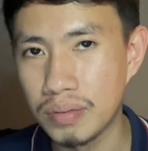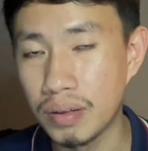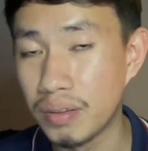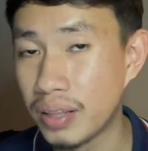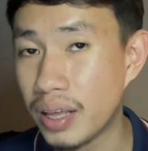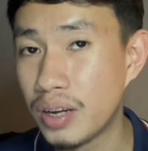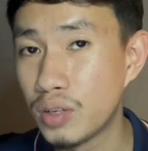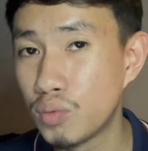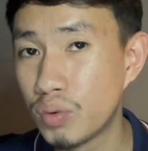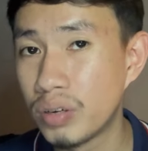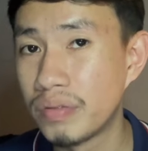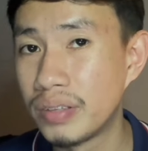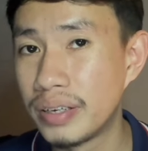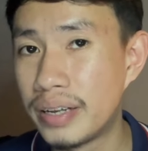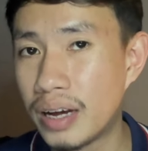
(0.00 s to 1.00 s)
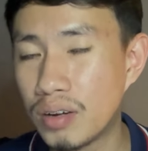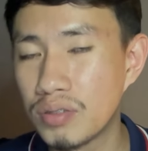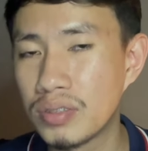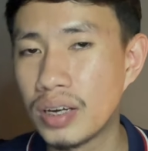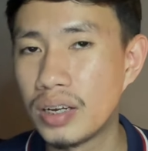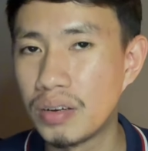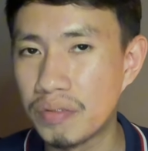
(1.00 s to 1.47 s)
That is one of the
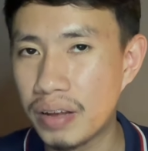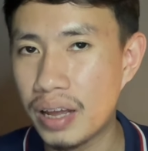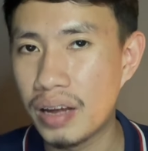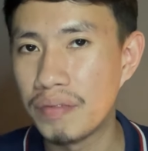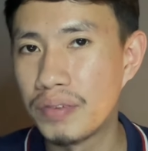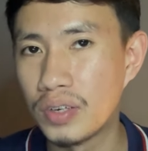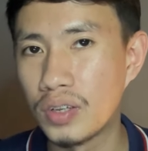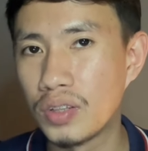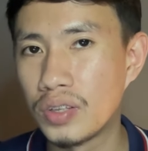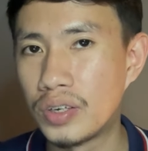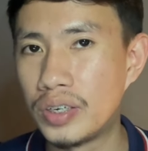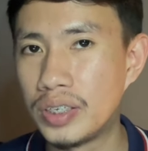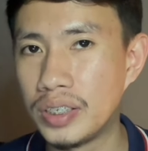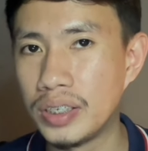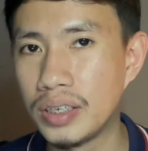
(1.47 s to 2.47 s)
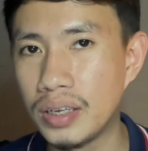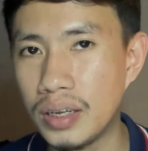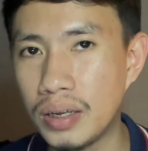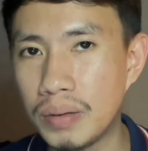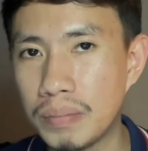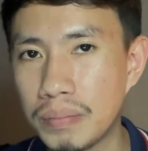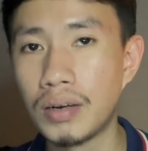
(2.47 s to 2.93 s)
downside of having the 13A.
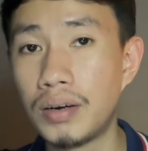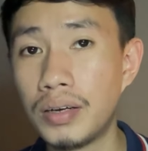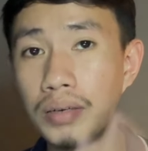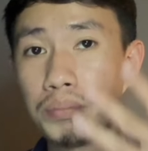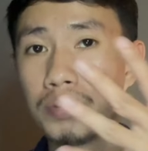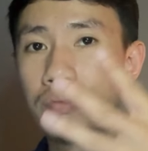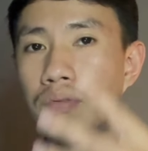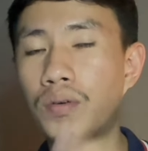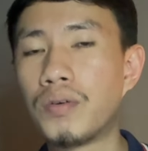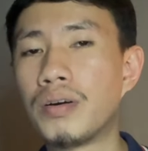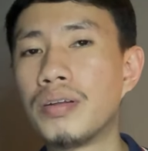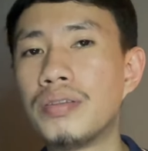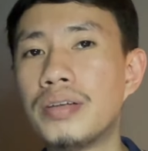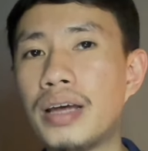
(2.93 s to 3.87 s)
All right, number four, the